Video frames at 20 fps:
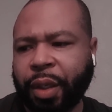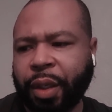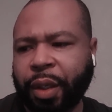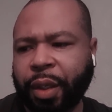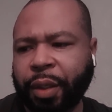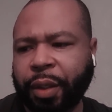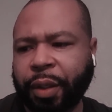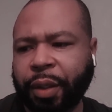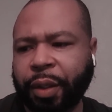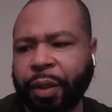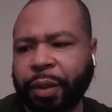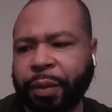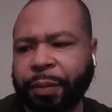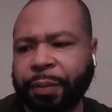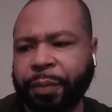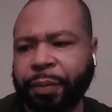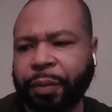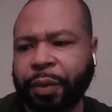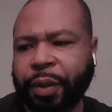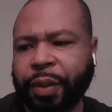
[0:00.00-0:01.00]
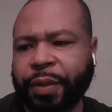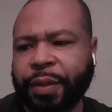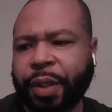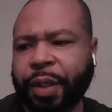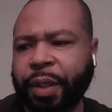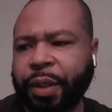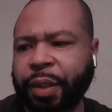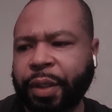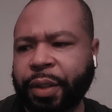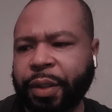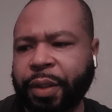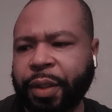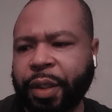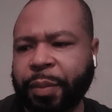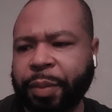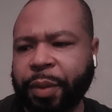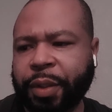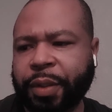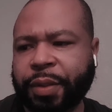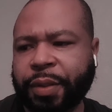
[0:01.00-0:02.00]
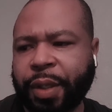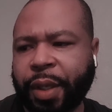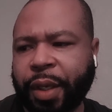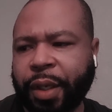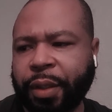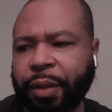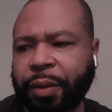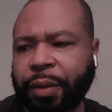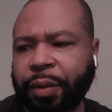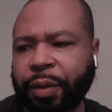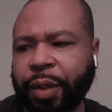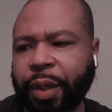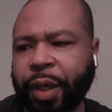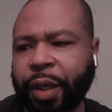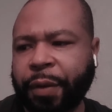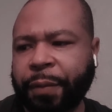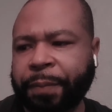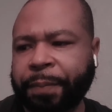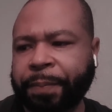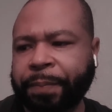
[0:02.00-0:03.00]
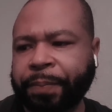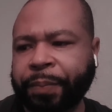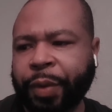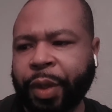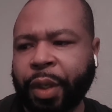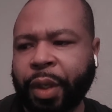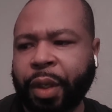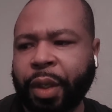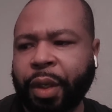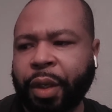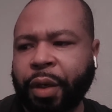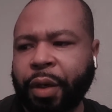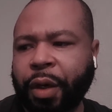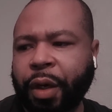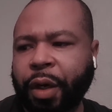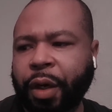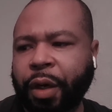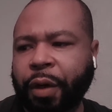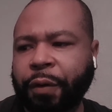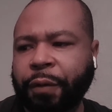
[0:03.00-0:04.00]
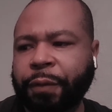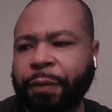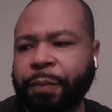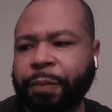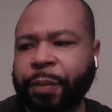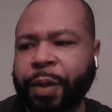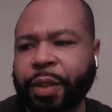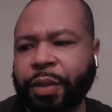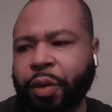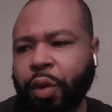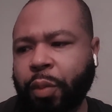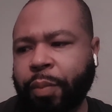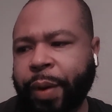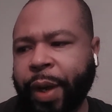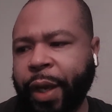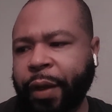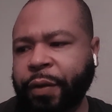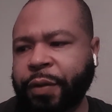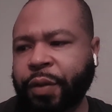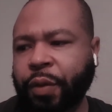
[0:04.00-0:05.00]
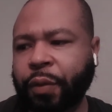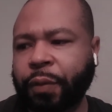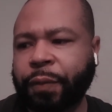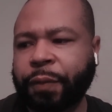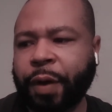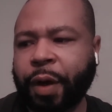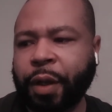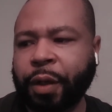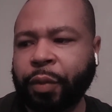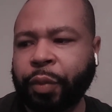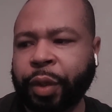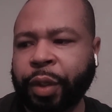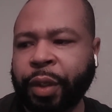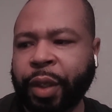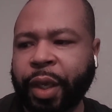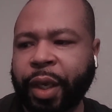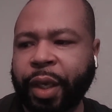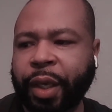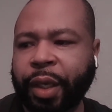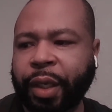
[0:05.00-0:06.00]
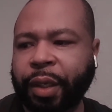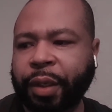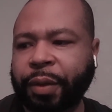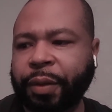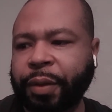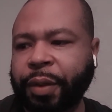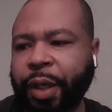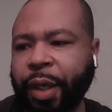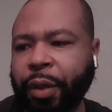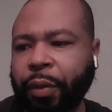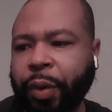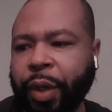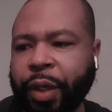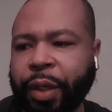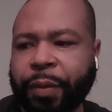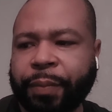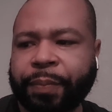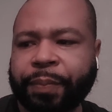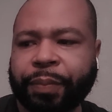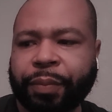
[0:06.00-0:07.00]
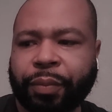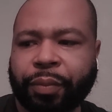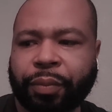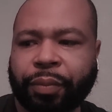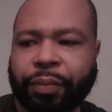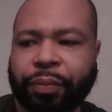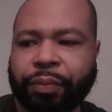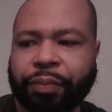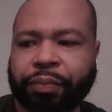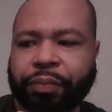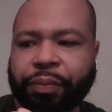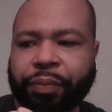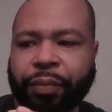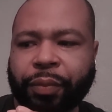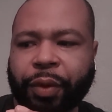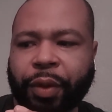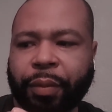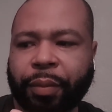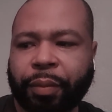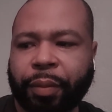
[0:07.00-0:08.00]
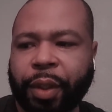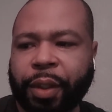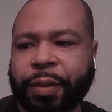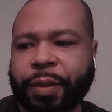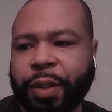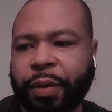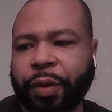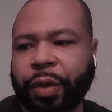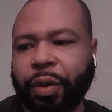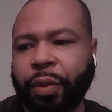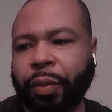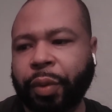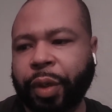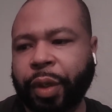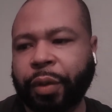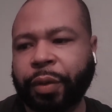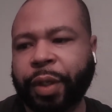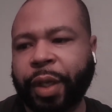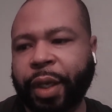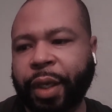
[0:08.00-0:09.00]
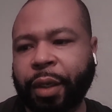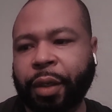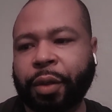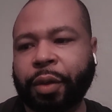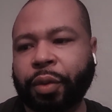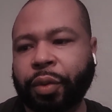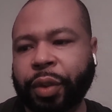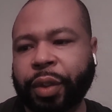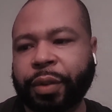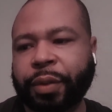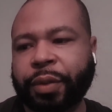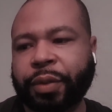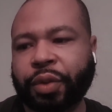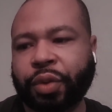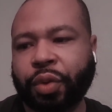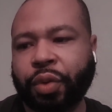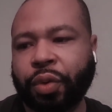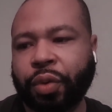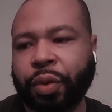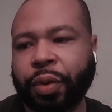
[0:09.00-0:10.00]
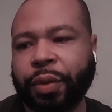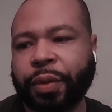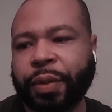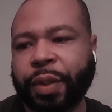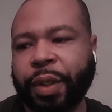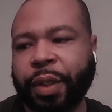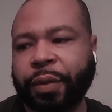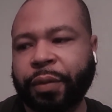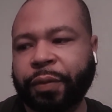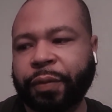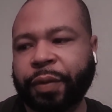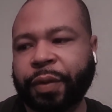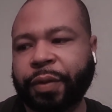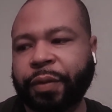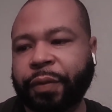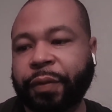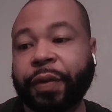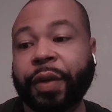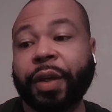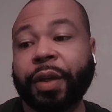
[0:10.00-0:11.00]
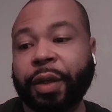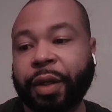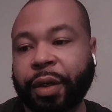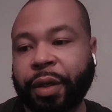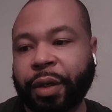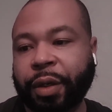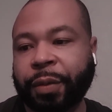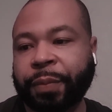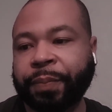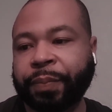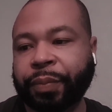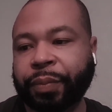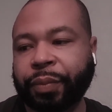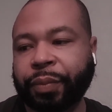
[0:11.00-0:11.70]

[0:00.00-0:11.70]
and um, he said he deeply saddened. Okay, uh, let's go back. So, following a decorated military career that included tours in Vietnam,